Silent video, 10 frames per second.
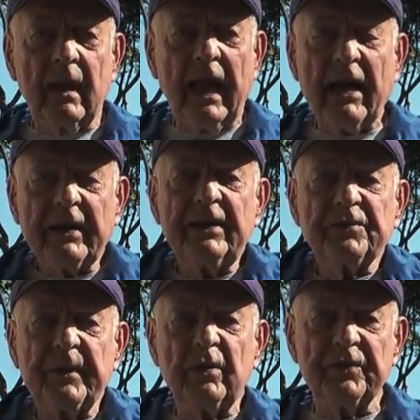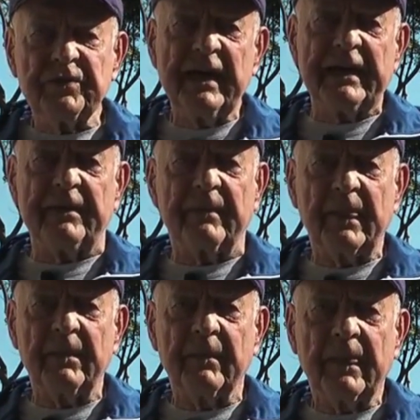How can this be overstriding?
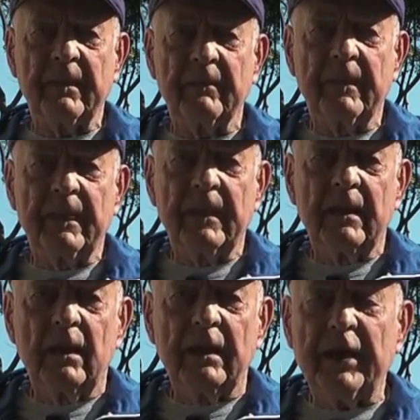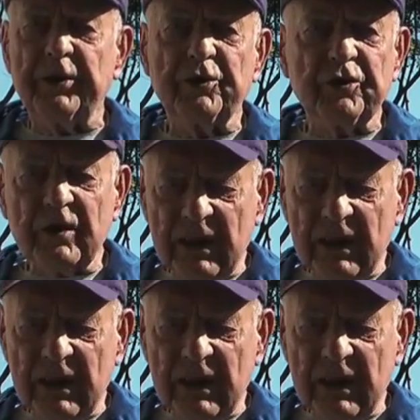Now you should